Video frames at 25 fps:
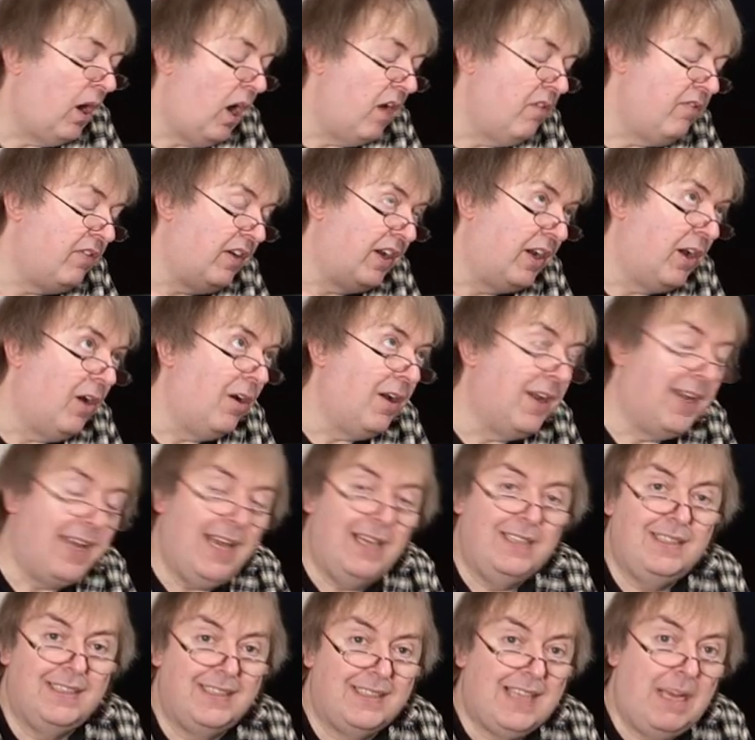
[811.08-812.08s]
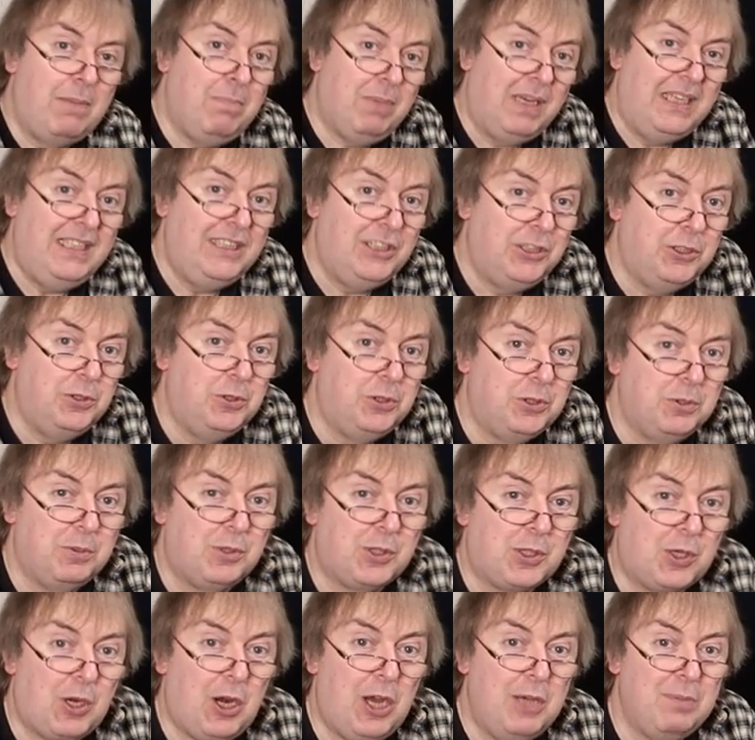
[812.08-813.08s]
I forgot again to say, please do
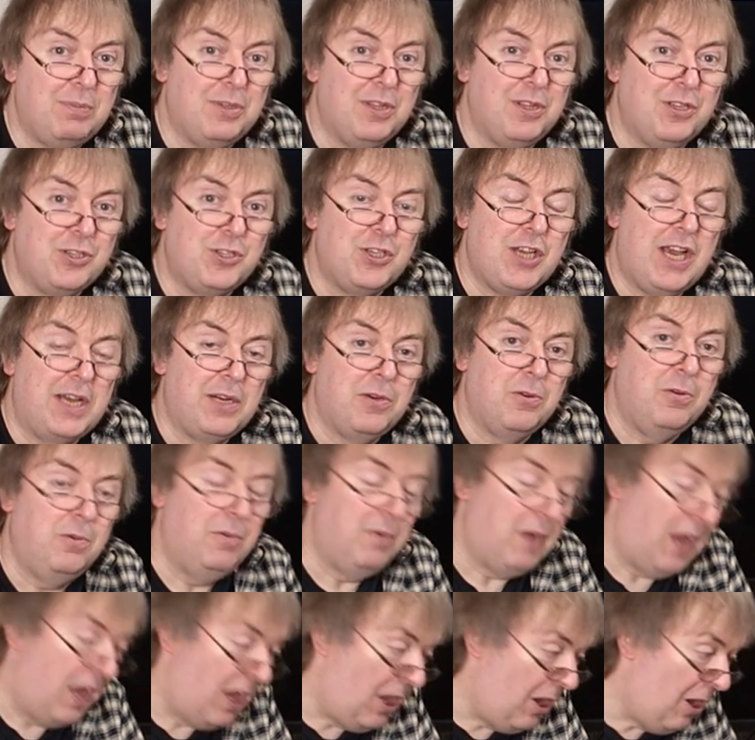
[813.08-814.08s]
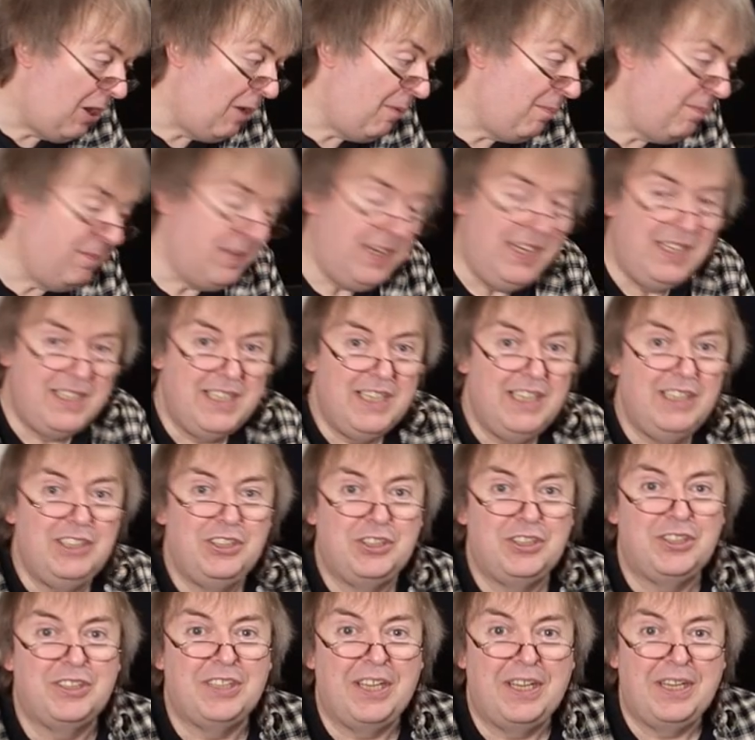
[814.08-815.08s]
subscribe to the channel. It
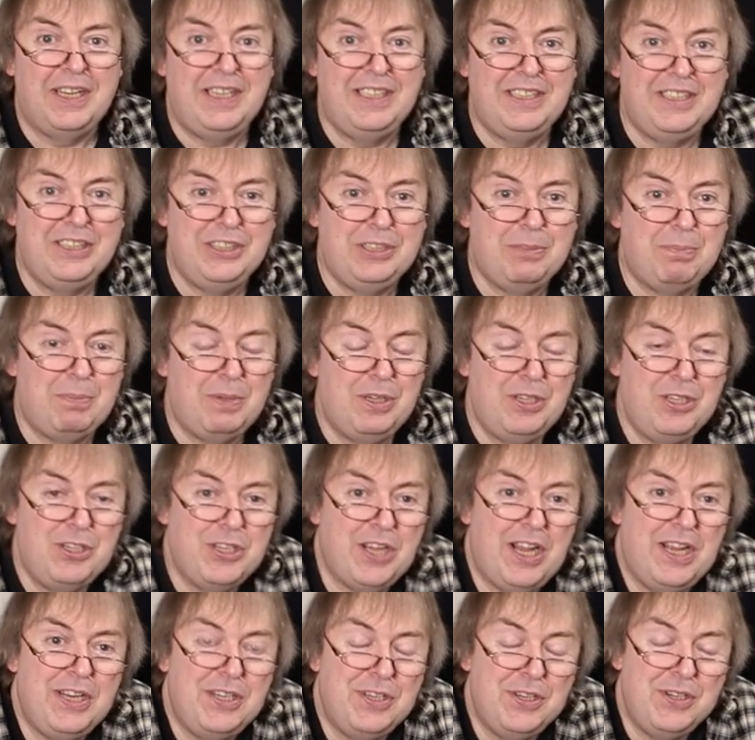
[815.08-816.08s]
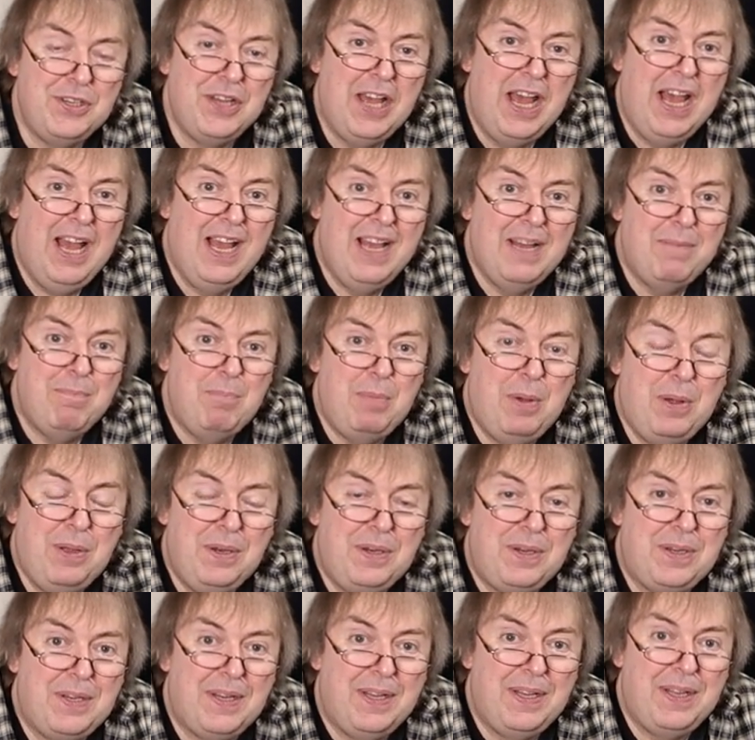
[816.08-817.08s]
is appreciated.
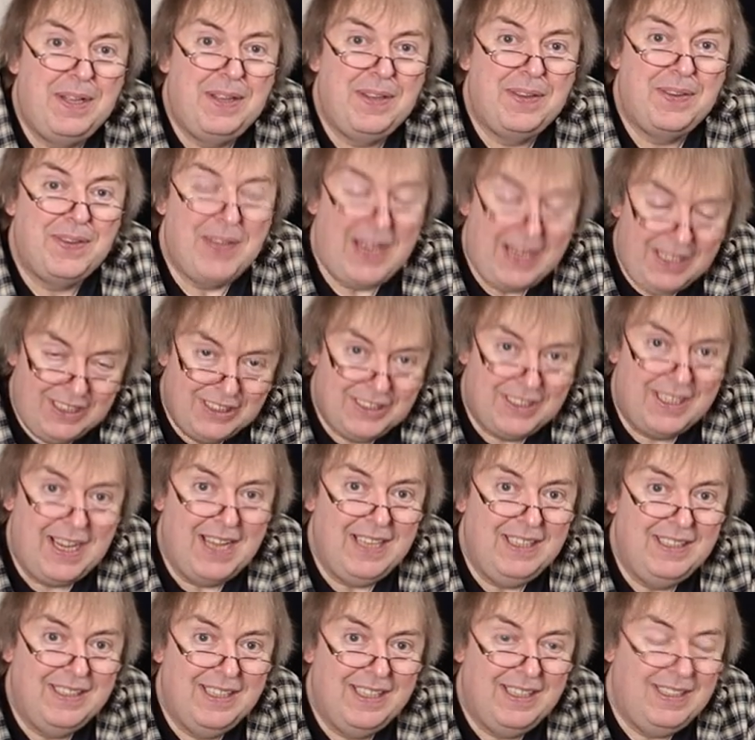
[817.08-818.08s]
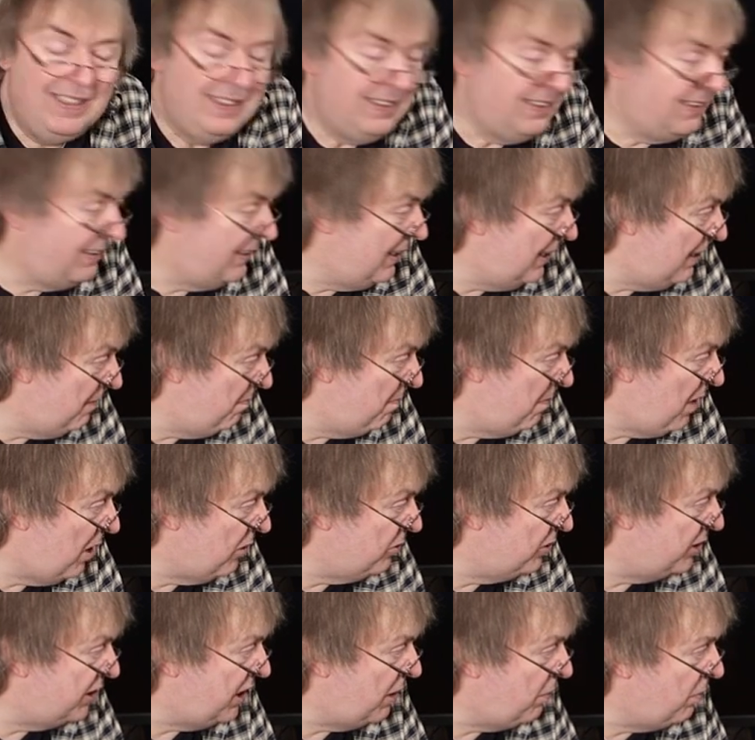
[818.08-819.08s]
But thanks again, and
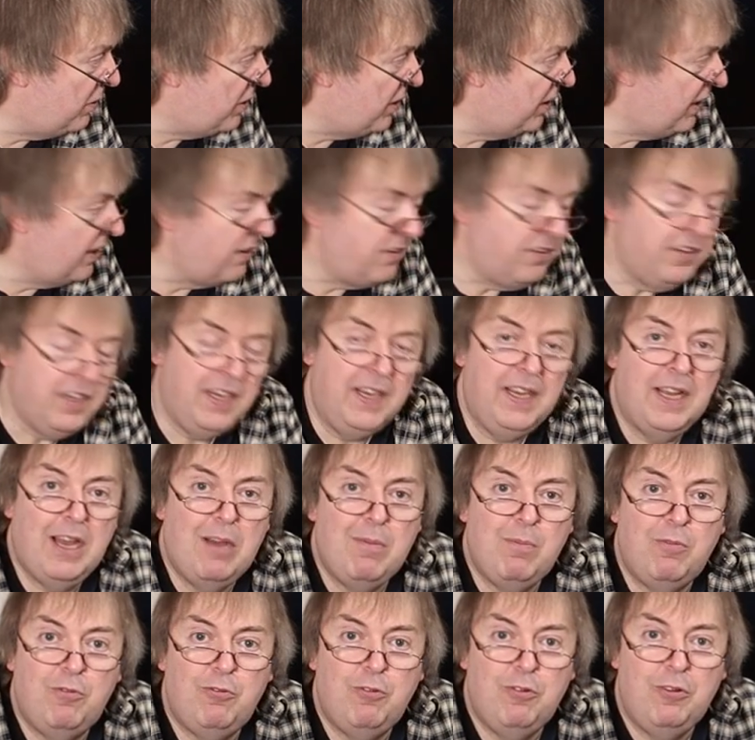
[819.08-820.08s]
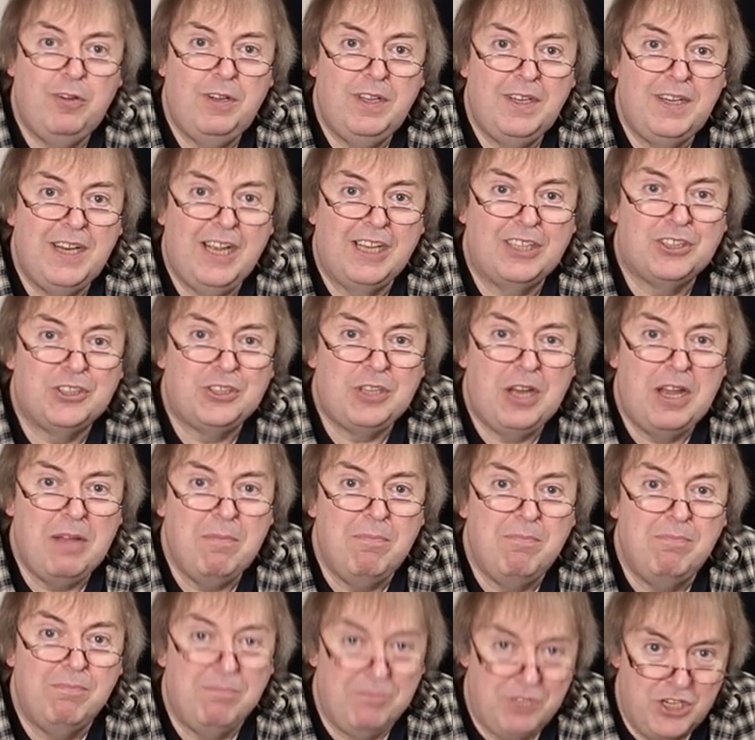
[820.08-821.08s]
I'll see what I can think up for next time.
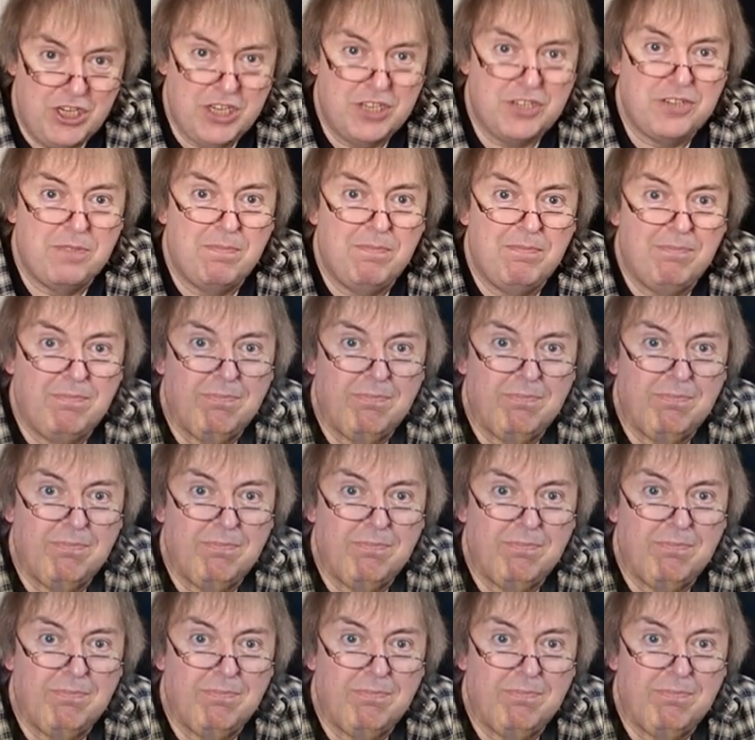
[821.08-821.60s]
Cheers.